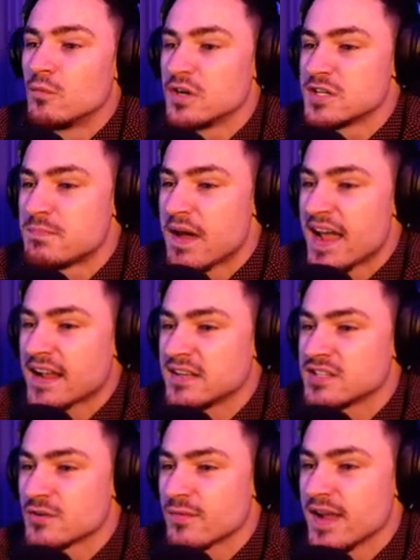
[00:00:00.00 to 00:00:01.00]
Woody's back and
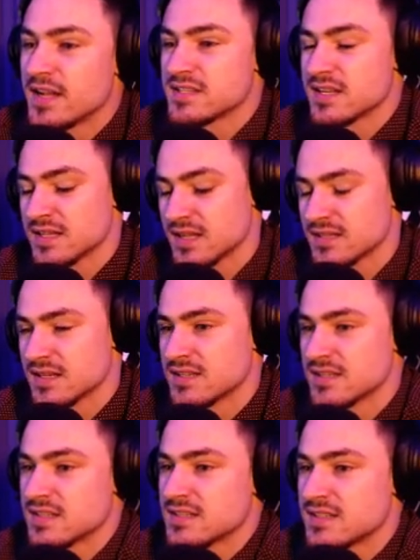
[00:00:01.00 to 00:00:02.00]
he's arranged, da da da da
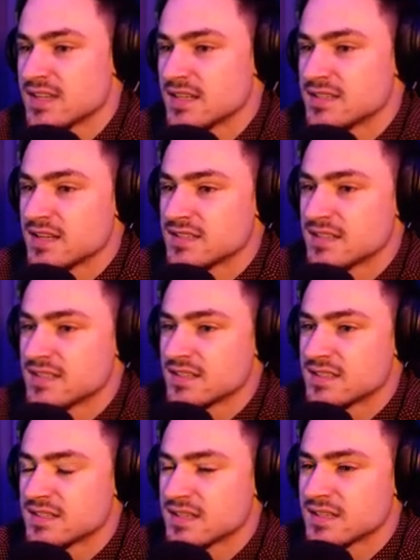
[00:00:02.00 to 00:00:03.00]
da da da
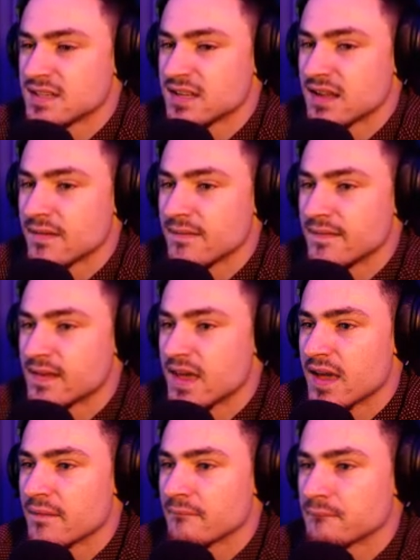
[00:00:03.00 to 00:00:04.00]
da da da.
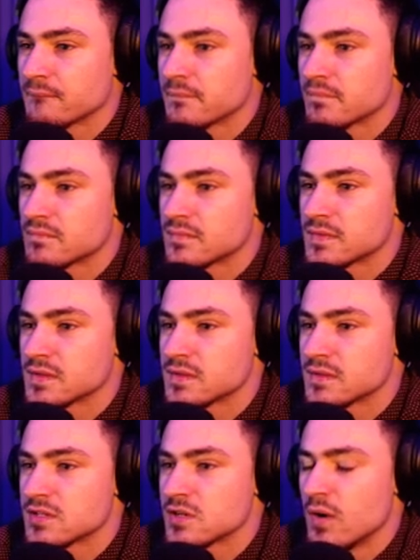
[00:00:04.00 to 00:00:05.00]
Okay.
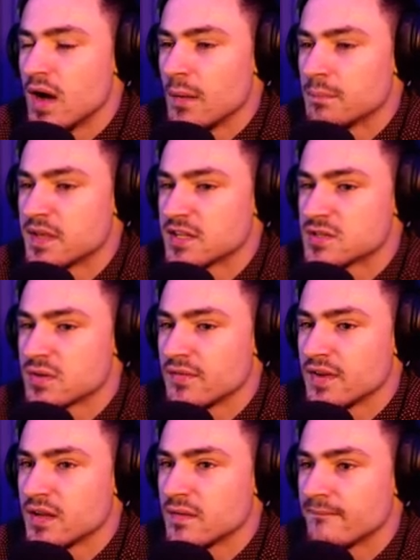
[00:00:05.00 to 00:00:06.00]
So up gets rid of
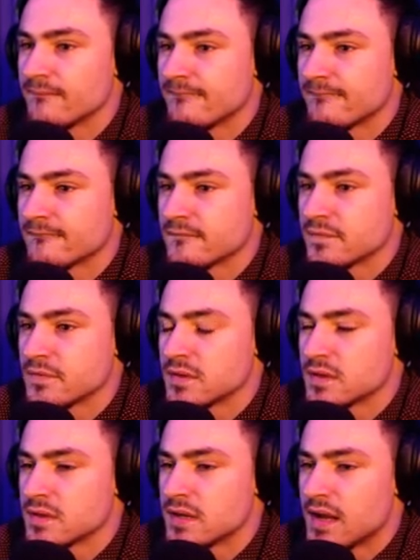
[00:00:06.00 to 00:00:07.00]
it.
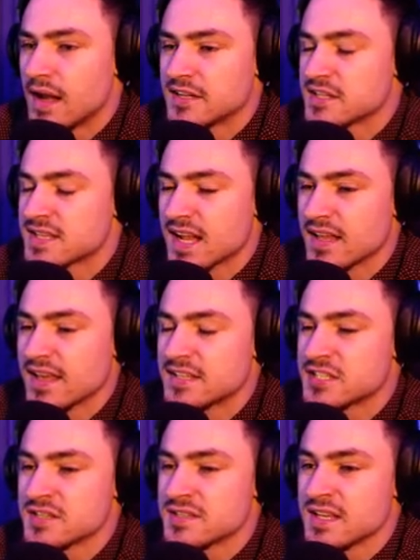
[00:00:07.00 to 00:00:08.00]
I just gotta,
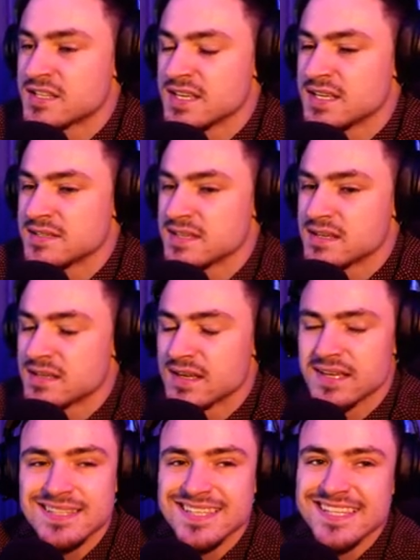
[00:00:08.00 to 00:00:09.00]
it just, it's easy.
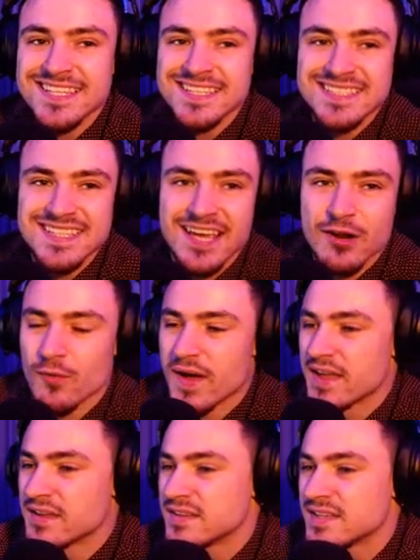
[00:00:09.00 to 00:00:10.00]
It's easy
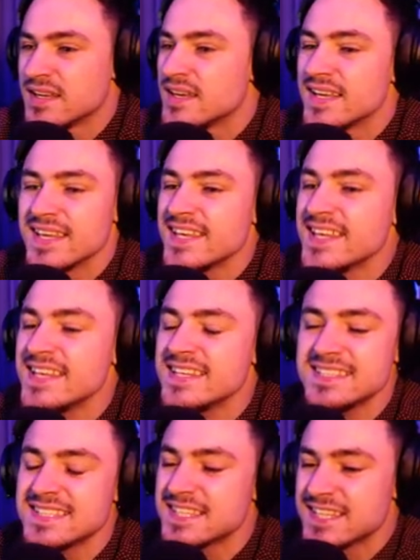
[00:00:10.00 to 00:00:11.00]
getaway.
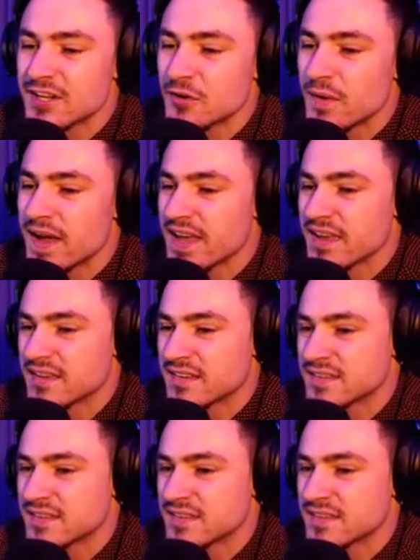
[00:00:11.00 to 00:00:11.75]
Easy getaway.